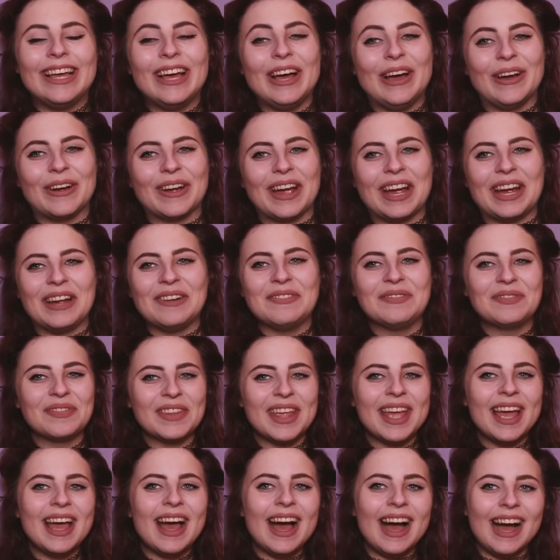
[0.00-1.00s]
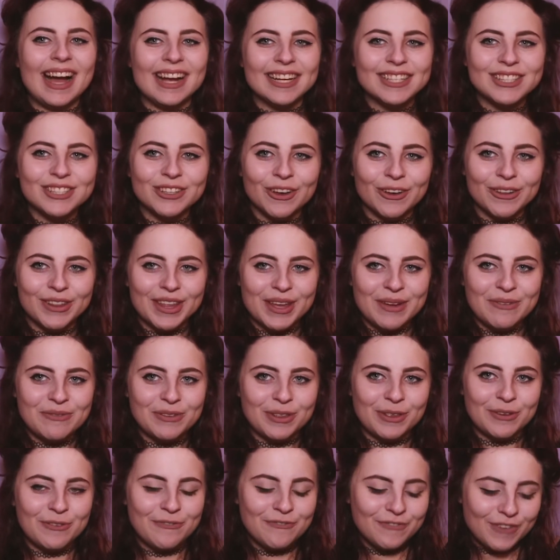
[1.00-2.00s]
okay, I saw them for
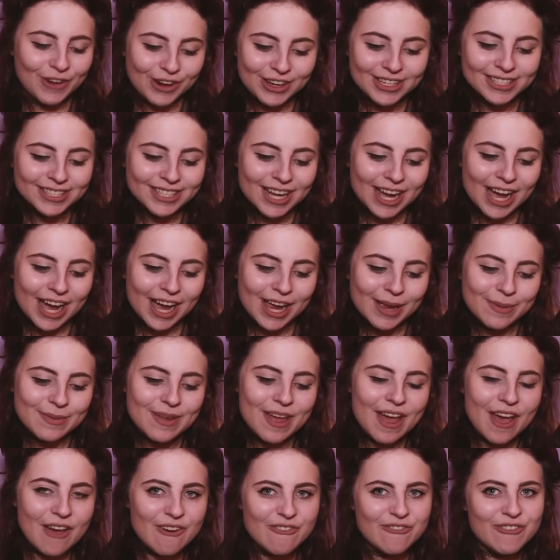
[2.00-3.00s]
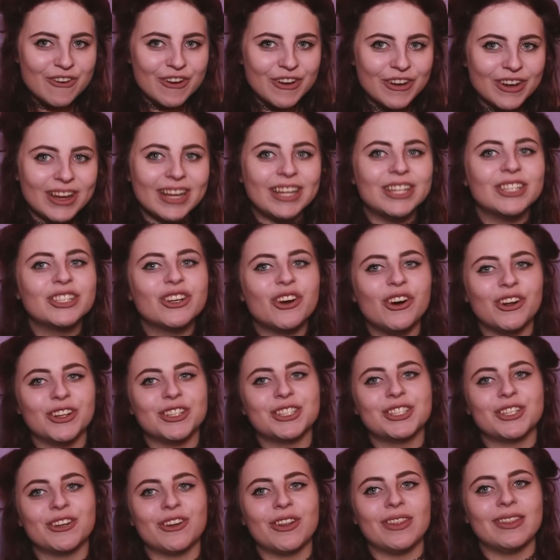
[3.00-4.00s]
the first time ever in
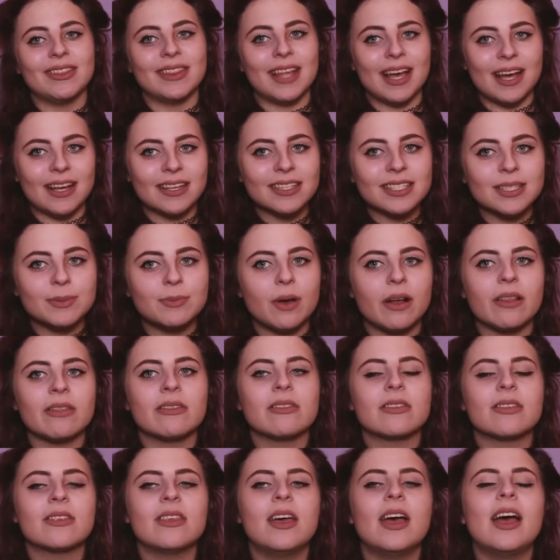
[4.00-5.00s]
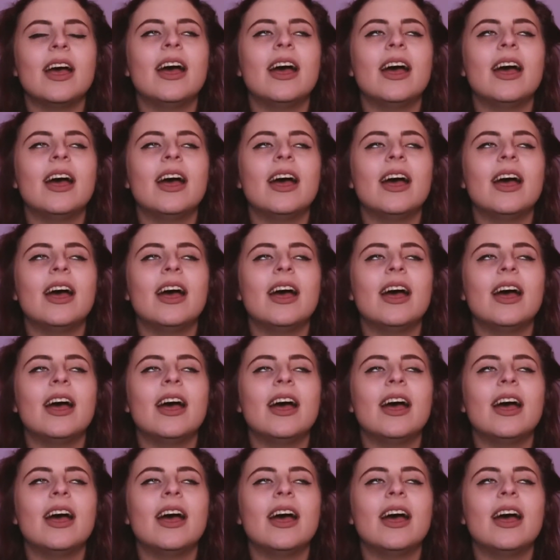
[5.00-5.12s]
concert last month,